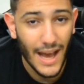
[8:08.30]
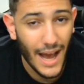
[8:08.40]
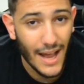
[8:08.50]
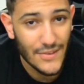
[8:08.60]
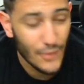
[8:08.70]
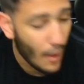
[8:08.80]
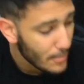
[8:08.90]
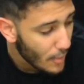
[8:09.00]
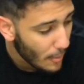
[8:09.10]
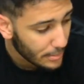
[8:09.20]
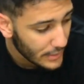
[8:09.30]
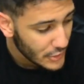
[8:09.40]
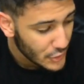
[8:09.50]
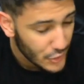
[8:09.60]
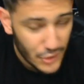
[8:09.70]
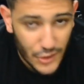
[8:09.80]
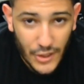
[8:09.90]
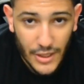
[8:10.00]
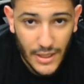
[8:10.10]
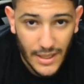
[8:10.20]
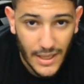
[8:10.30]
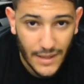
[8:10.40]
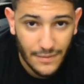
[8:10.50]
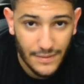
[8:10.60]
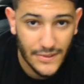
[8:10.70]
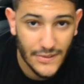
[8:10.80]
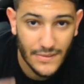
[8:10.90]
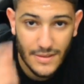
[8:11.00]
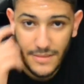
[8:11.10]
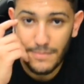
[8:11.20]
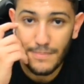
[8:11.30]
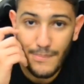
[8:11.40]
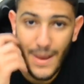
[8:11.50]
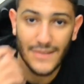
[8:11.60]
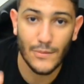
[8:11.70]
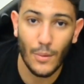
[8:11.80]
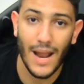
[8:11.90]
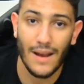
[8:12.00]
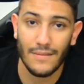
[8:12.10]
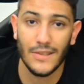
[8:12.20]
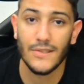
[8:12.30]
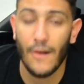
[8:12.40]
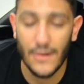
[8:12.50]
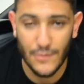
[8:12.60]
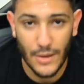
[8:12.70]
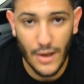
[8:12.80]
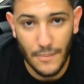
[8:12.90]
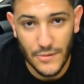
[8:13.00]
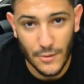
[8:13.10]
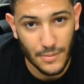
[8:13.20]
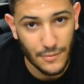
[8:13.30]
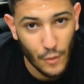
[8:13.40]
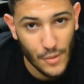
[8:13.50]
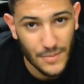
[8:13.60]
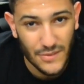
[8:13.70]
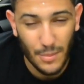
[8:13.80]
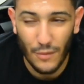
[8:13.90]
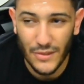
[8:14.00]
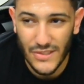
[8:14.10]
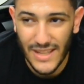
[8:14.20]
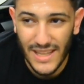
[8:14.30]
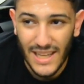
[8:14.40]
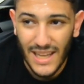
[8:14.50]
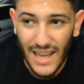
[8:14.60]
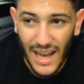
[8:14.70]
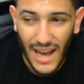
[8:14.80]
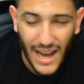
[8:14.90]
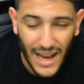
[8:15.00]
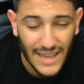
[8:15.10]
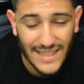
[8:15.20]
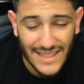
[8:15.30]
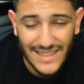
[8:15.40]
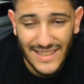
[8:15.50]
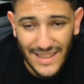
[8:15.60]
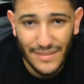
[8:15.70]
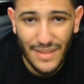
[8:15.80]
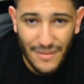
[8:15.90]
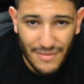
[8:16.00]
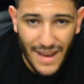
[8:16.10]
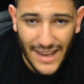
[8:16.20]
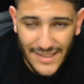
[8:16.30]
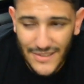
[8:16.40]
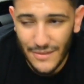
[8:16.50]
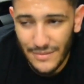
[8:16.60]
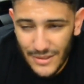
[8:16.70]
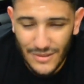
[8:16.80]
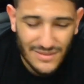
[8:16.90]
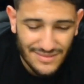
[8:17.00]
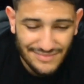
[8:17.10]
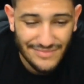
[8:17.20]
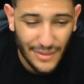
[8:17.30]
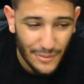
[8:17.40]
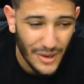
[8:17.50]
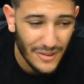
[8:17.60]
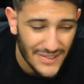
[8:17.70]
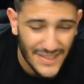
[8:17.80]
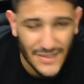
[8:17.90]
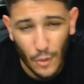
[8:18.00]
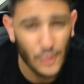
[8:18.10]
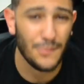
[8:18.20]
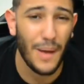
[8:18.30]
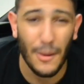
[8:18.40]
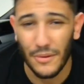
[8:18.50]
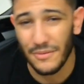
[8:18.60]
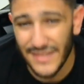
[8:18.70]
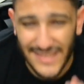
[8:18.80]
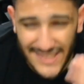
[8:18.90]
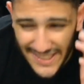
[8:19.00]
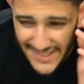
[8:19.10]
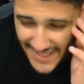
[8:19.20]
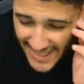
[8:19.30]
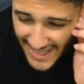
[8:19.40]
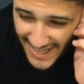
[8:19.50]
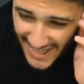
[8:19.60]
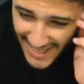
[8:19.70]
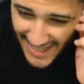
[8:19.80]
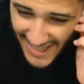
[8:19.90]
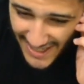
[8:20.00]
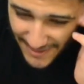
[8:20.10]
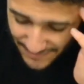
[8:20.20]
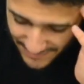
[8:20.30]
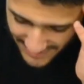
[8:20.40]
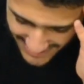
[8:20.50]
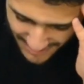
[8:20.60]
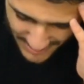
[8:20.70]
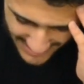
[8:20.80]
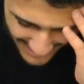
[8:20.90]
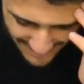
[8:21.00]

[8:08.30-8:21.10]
So I'm not pretty sure if it's the best one out of these cars when it comes to performance. But obviously, given the facts of, you know, 306 horsepower V6, it would kind of